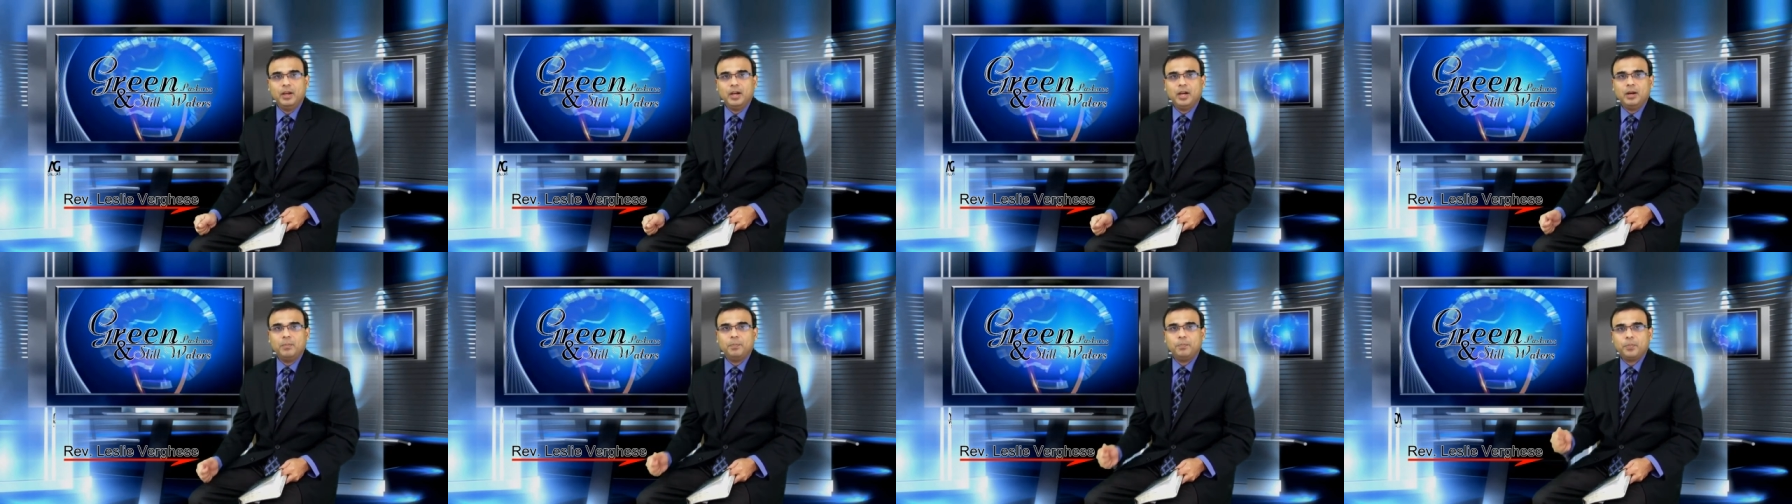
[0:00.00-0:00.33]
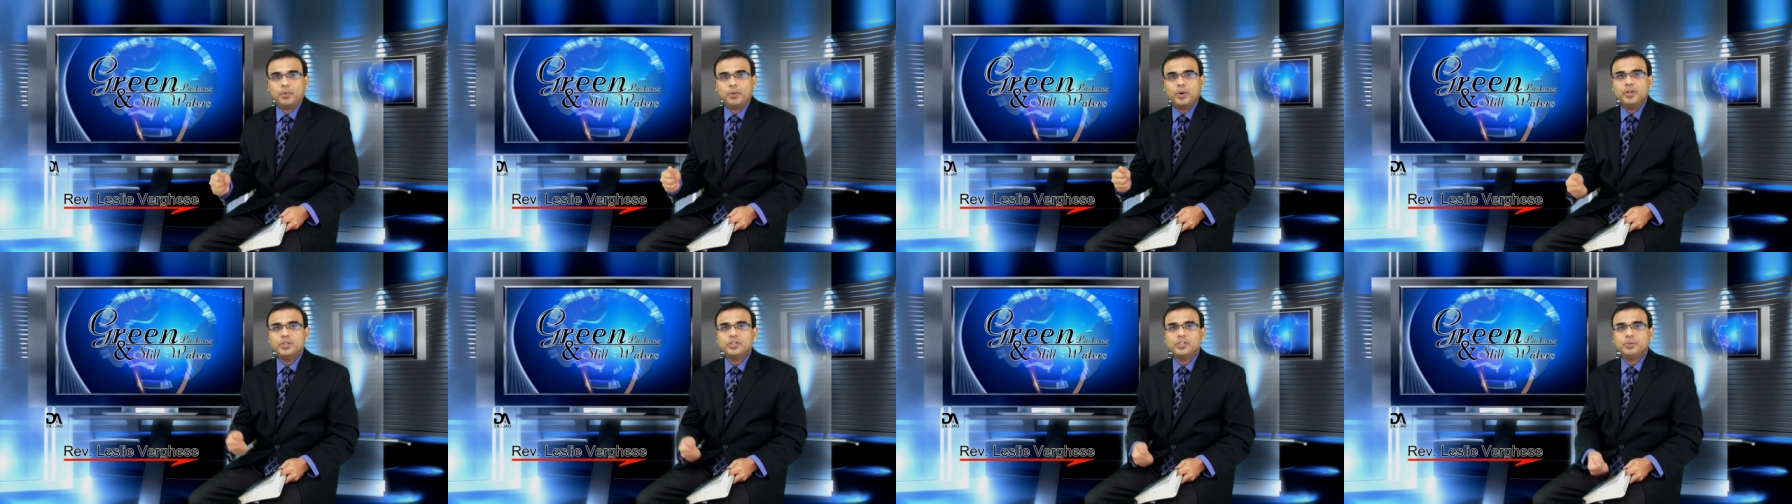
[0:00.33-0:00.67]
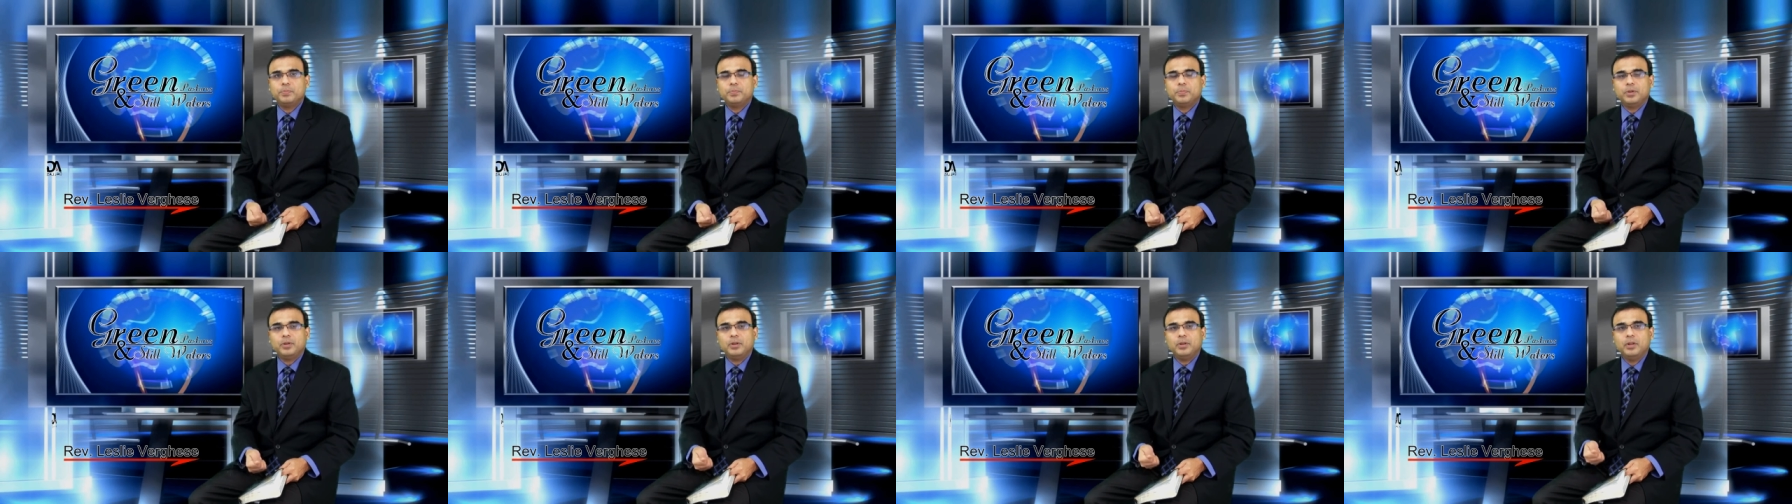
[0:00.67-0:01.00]
a
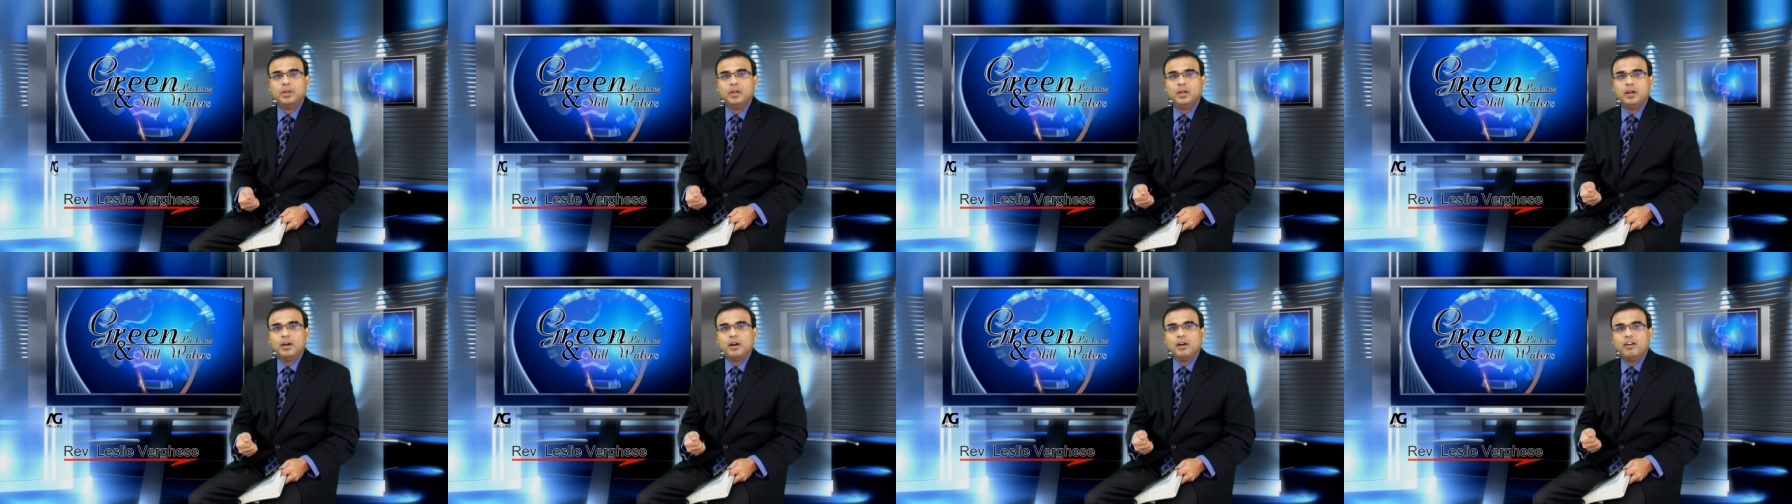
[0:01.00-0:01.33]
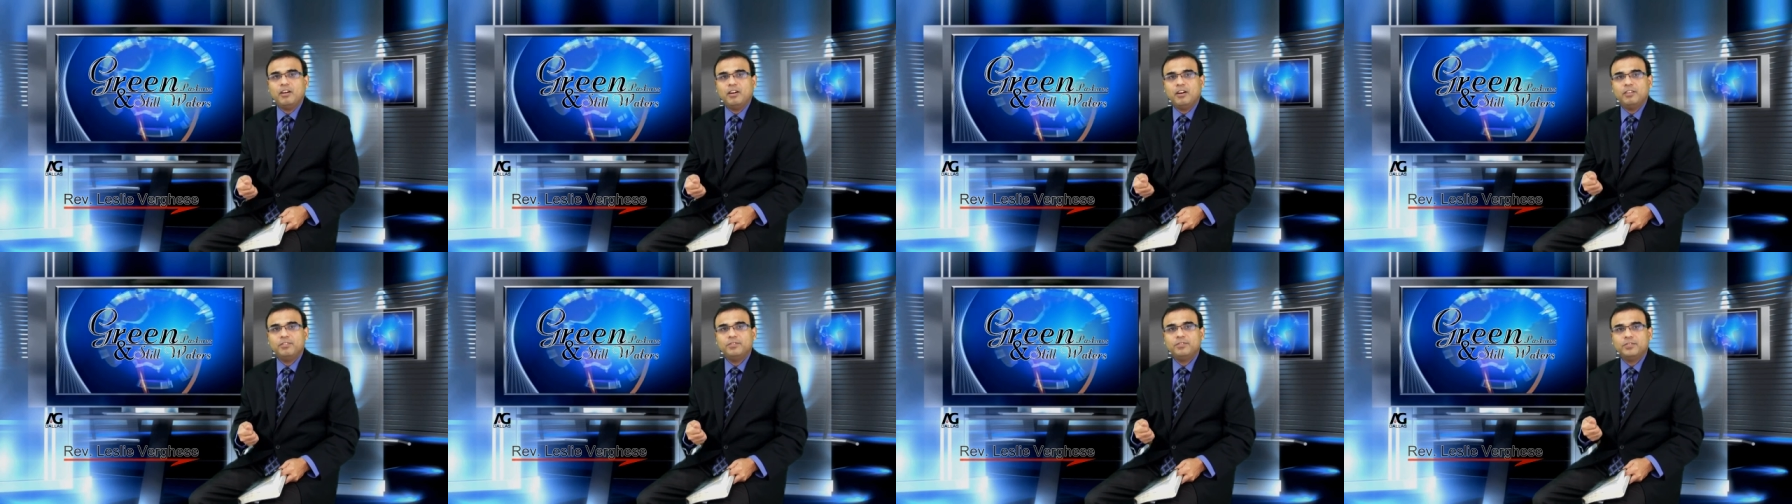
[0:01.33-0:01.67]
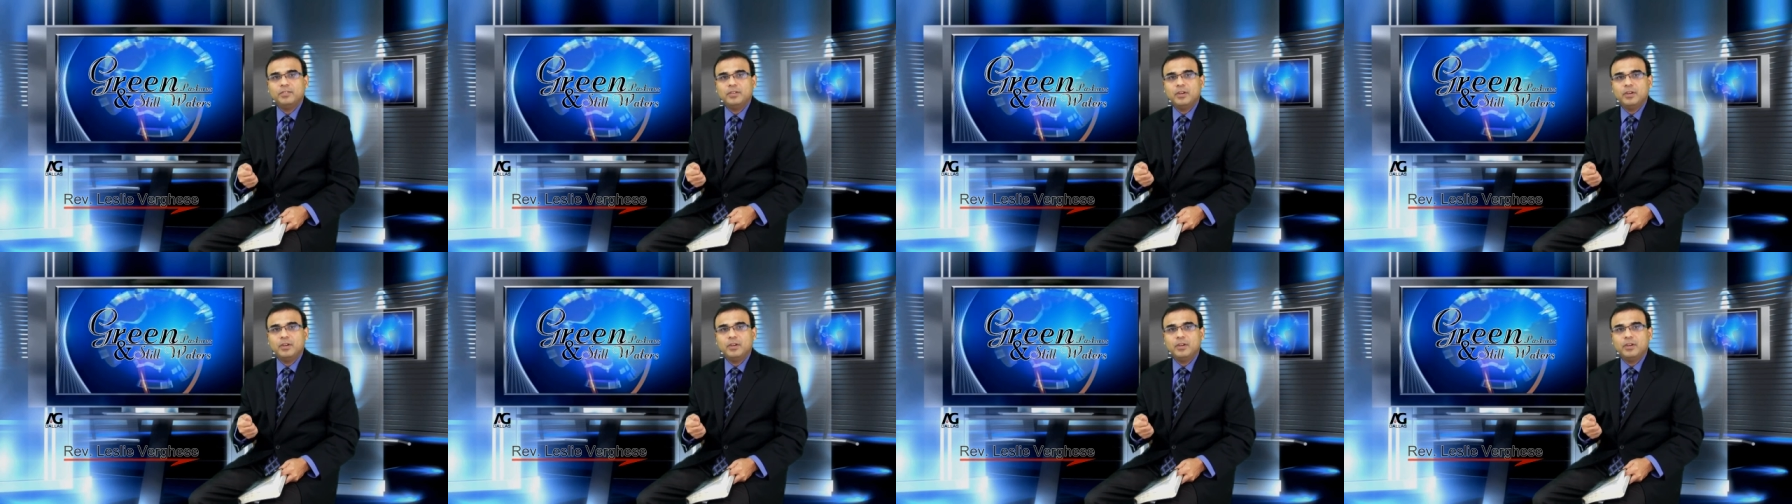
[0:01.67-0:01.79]
principle of